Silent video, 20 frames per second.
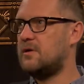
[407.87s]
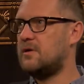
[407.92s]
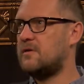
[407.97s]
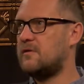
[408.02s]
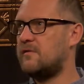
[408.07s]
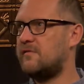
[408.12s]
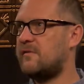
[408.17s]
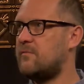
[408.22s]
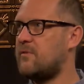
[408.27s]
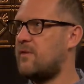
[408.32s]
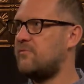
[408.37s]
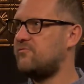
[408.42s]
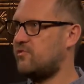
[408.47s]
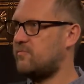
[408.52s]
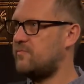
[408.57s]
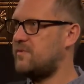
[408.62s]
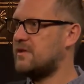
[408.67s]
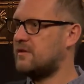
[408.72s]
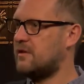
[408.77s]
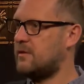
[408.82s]
sometimes should
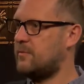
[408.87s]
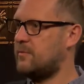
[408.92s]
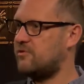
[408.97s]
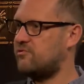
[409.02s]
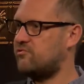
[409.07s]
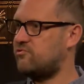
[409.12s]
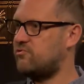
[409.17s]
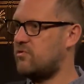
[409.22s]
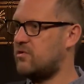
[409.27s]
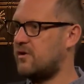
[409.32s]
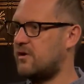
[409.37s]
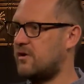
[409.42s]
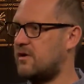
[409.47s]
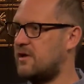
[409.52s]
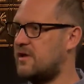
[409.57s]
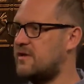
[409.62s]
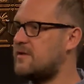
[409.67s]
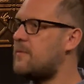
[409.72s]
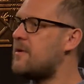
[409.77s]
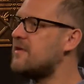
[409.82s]
be a little bit shorter.
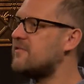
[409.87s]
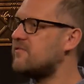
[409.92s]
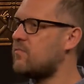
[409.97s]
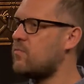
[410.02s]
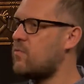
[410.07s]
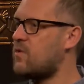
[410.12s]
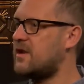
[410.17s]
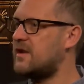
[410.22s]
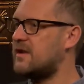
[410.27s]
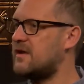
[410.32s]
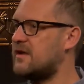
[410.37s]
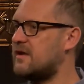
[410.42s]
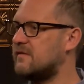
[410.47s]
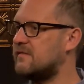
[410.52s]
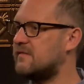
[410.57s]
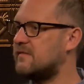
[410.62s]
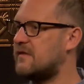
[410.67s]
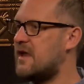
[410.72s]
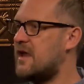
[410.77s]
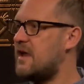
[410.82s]
It depends on what it
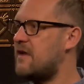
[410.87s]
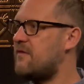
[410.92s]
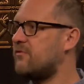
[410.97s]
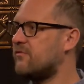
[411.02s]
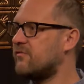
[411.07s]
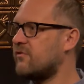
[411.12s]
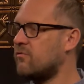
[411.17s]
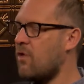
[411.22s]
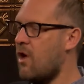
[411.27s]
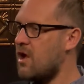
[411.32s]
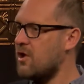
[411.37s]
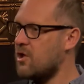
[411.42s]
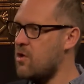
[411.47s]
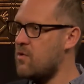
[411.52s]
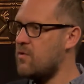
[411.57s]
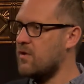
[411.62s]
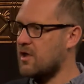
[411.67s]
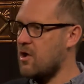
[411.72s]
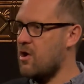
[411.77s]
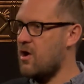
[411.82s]
is. If there's a lot
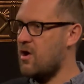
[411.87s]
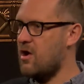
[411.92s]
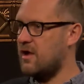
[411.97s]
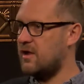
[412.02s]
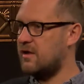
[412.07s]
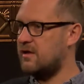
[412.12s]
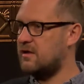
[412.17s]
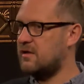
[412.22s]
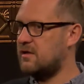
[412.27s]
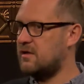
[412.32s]
going on,